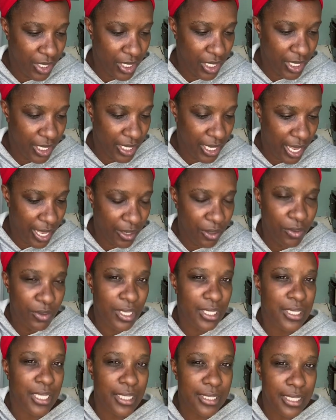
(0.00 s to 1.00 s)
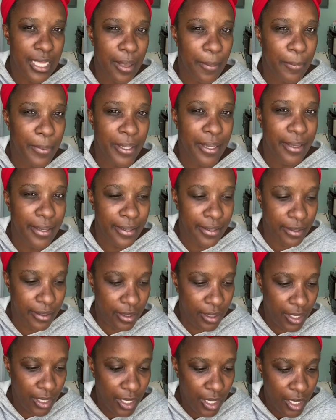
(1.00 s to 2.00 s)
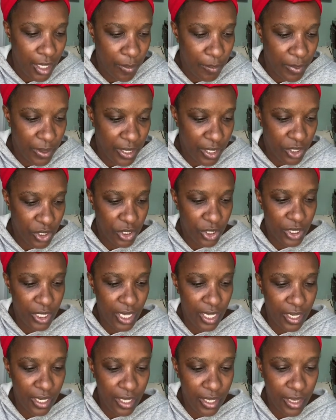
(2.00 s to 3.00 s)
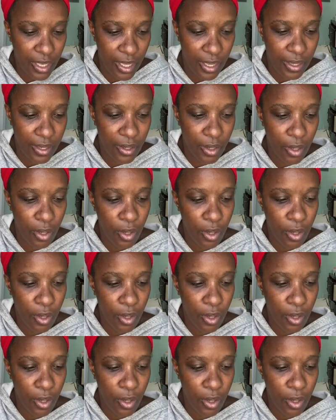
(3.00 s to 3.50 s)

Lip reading: Like, I don't think that's that bad because you're getting like